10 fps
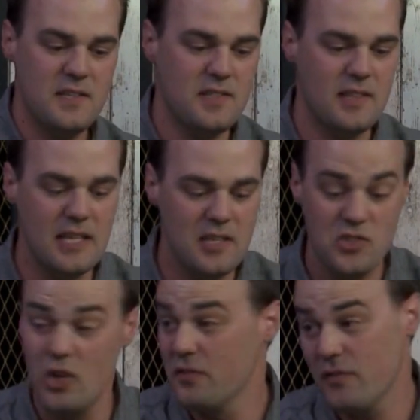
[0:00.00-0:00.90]
is the
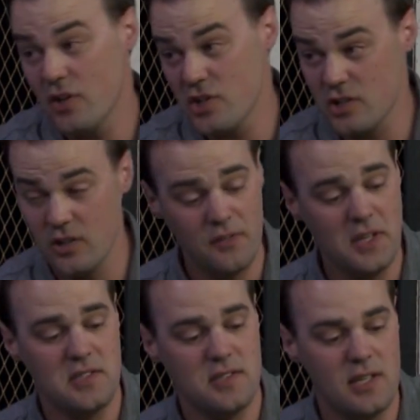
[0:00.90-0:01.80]
soft version of
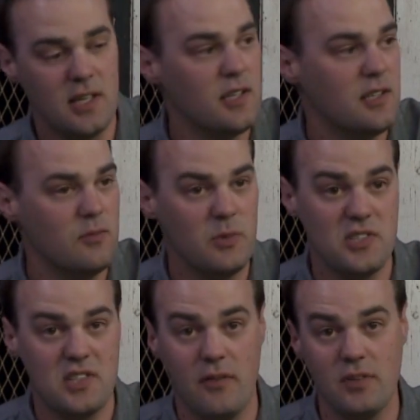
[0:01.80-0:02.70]
just the we
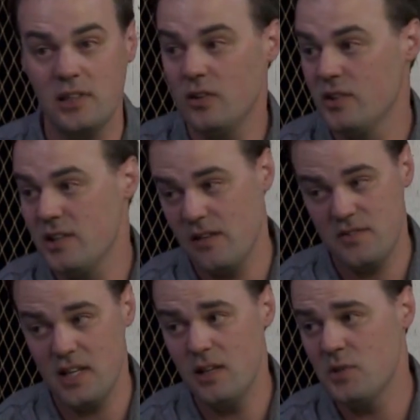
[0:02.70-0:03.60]
just covered it on
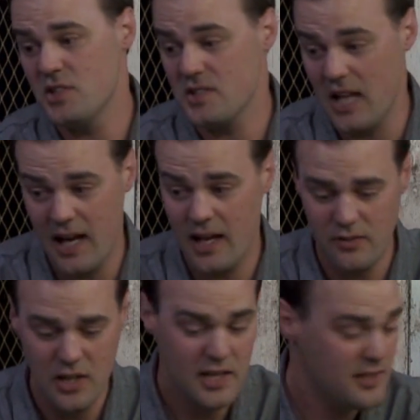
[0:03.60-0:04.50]
DFC, yeah, which is yeah. the
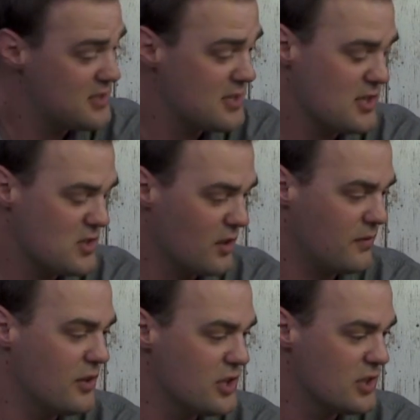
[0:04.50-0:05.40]
hard. This is the
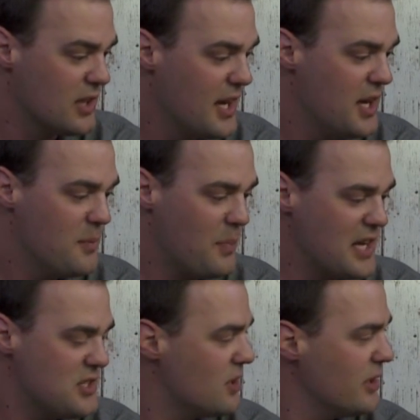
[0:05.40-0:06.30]
soft version. Yep.
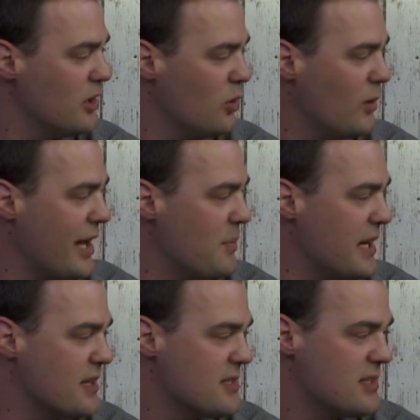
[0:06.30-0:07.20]
Basically, all that
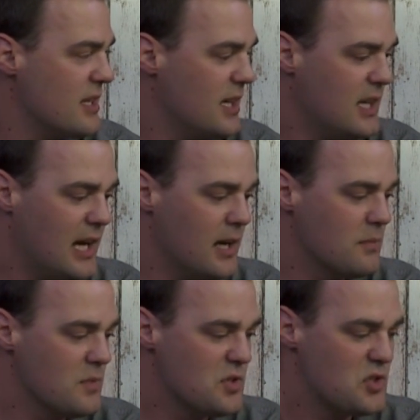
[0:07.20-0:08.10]
means
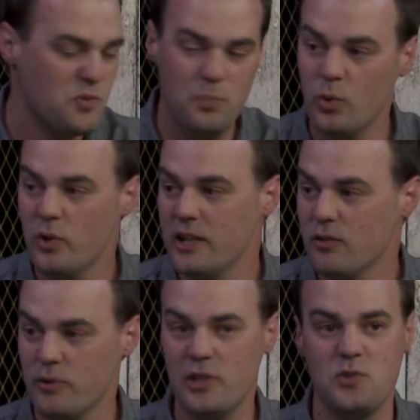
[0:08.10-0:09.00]
um,
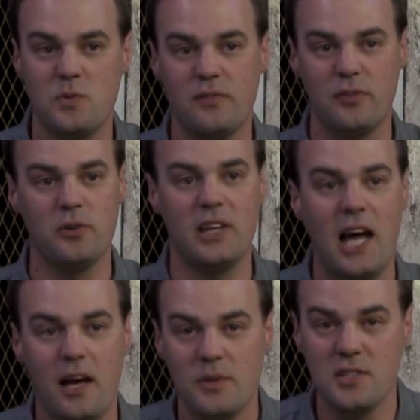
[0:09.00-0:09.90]
spooling reels with
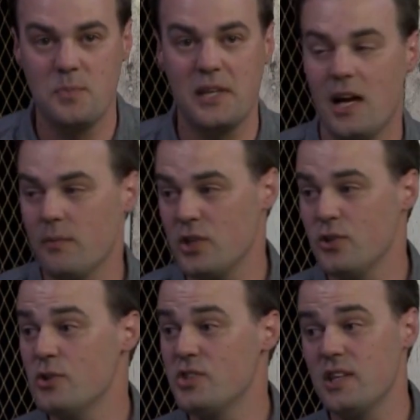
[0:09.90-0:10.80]
fluorocarbon has become a
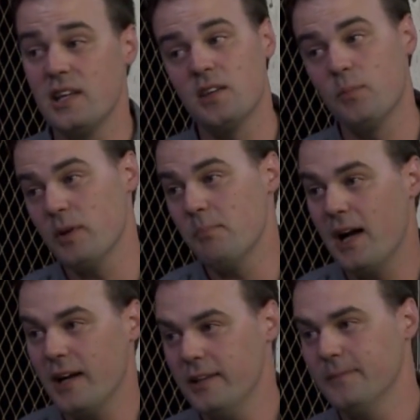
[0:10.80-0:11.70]
huge thing in the bream
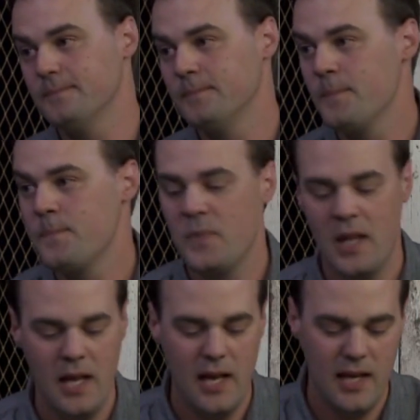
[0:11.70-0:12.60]
market. Yeah,
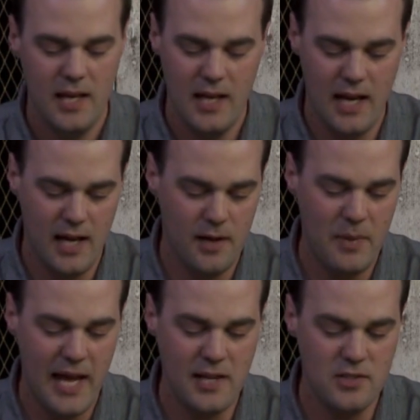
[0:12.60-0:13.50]
okay.
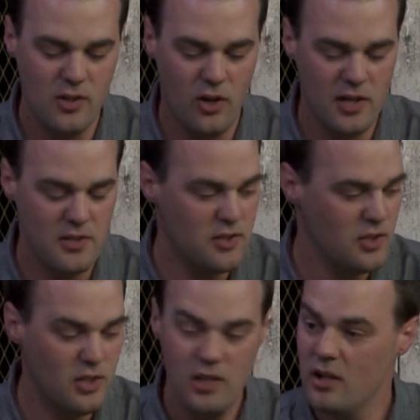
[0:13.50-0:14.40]
Um, and I, so
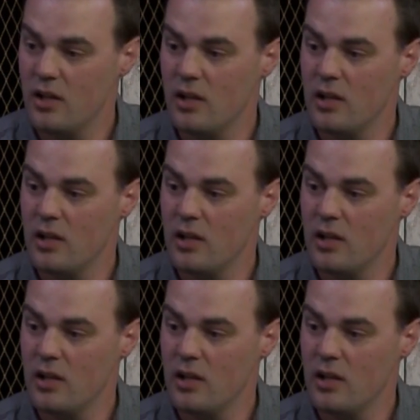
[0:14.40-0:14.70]
this is